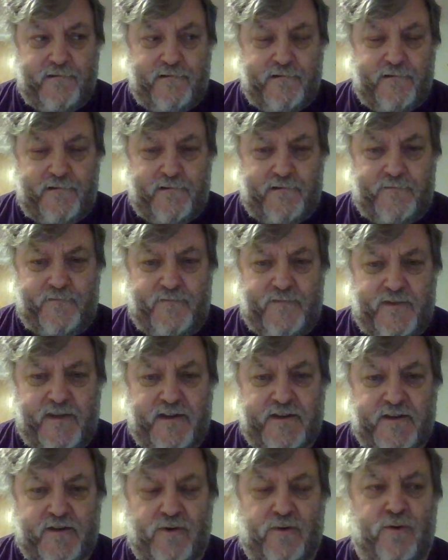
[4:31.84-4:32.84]
You know,
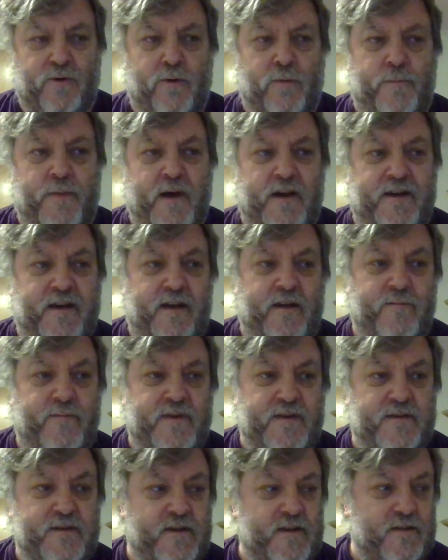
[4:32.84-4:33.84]
eating a whole packet of
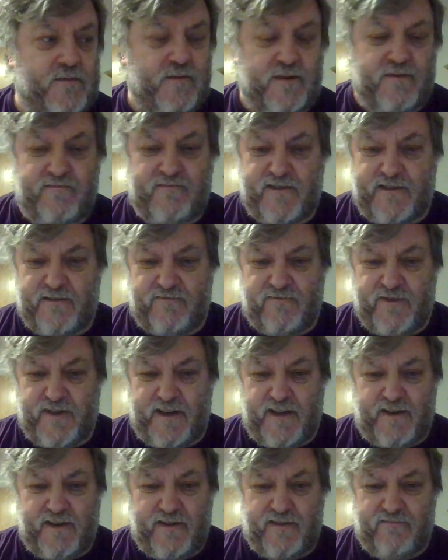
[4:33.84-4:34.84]
biscuits when you know
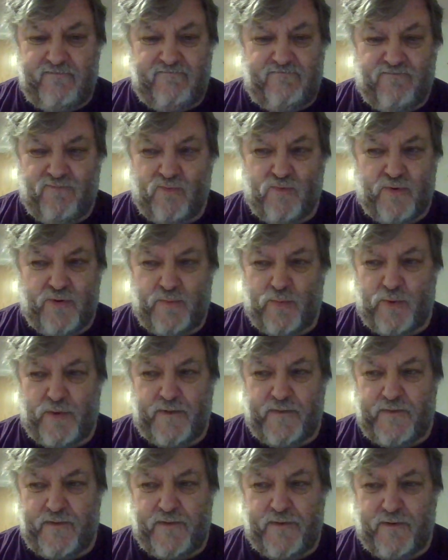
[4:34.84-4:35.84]
really one would
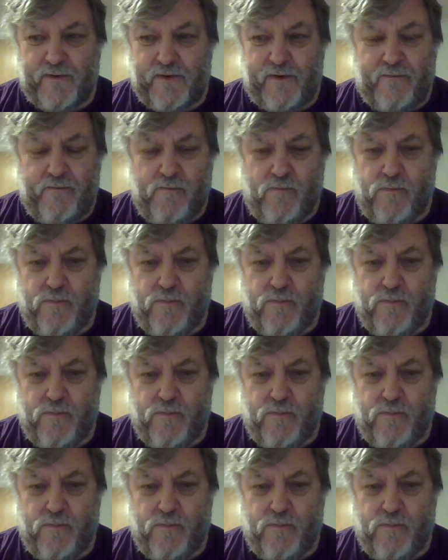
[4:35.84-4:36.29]
have done.